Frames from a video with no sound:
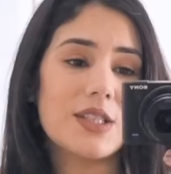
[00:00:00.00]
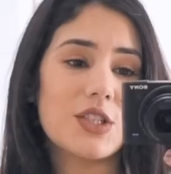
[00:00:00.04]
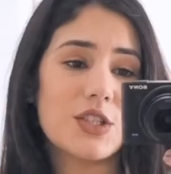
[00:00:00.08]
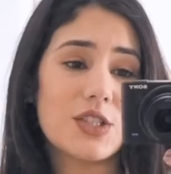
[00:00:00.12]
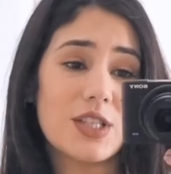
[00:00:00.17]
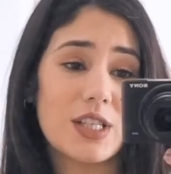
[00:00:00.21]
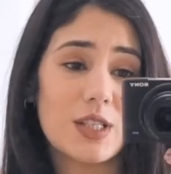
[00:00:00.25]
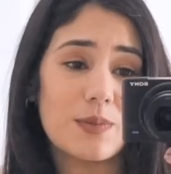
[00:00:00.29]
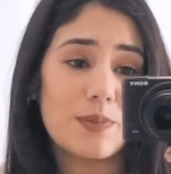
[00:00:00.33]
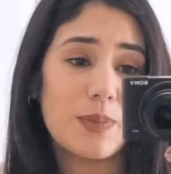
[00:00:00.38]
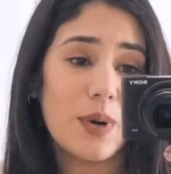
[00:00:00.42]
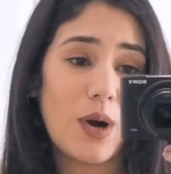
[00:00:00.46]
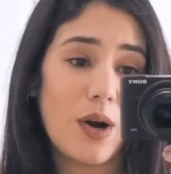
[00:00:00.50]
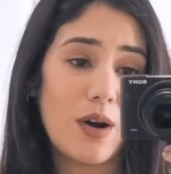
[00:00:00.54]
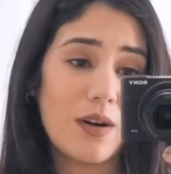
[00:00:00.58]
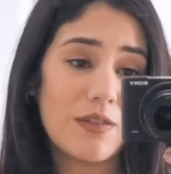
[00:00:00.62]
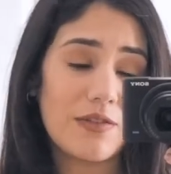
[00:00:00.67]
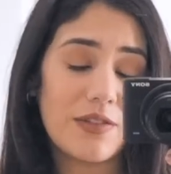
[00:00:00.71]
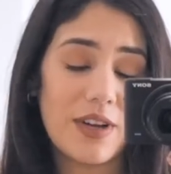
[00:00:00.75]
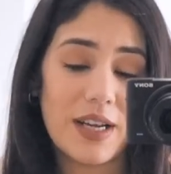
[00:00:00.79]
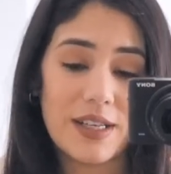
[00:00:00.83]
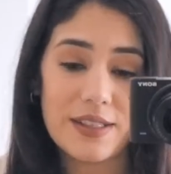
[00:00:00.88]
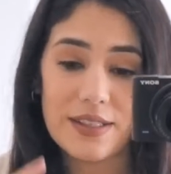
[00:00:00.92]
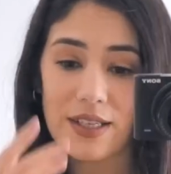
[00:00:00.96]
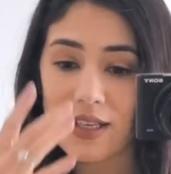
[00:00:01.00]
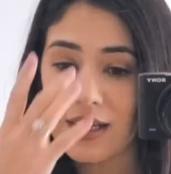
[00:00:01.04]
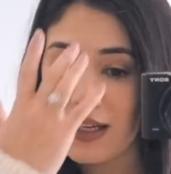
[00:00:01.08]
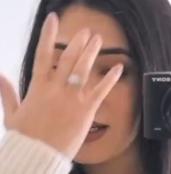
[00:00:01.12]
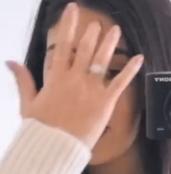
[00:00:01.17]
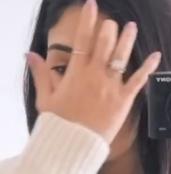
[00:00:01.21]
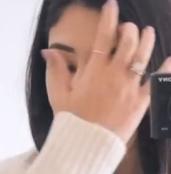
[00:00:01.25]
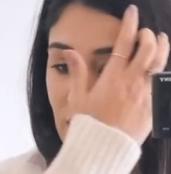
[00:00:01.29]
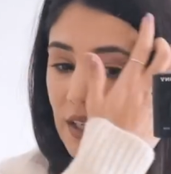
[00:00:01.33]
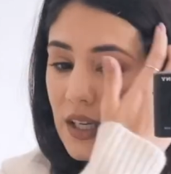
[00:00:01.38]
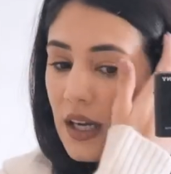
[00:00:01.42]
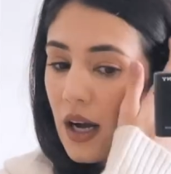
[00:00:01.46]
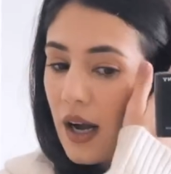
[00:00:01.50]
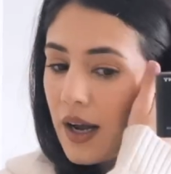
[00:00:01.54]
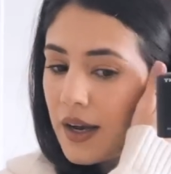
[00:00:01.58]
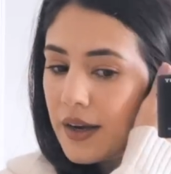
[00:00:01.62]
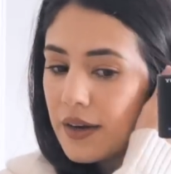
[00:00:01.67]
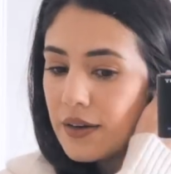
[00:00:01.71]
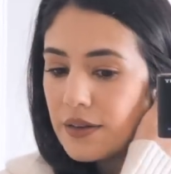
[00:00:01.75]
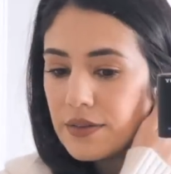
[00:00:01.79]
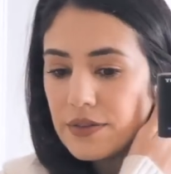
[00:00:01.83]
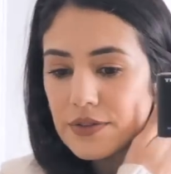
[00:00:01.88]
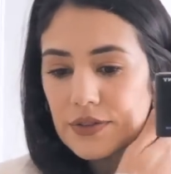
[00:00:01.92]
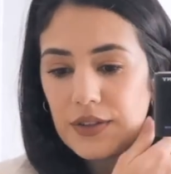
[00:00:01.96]
just this perfect
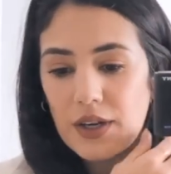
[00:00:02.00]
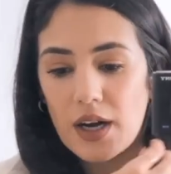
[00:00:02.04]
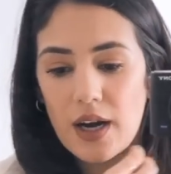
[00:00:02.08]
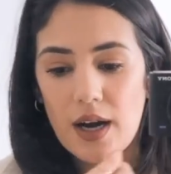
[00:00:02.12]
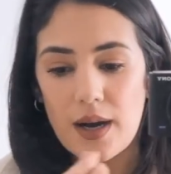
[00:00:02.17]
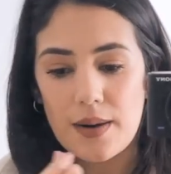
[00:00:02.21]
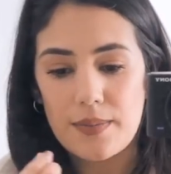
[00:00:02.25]
kind of